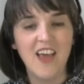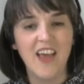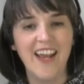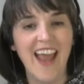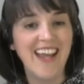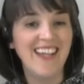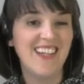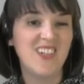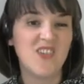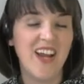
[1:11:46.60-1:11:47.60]
and
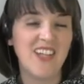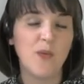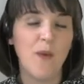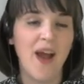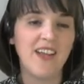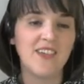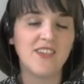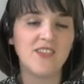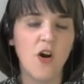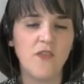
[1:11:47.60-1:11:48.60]
anything to raise
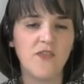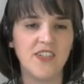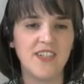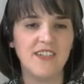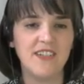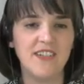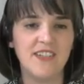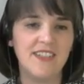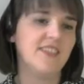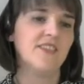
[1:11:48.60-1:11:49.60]
awareness of the
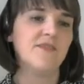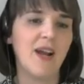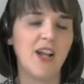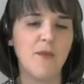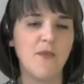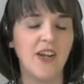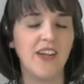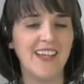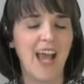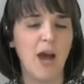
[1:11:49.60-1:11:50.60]
disease of myeloma
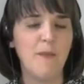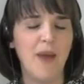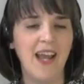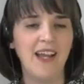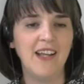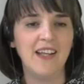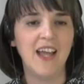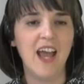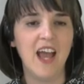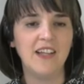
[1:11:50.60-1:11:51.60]
in the campaign
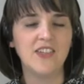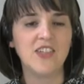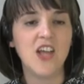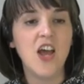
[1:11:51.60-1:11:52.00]
and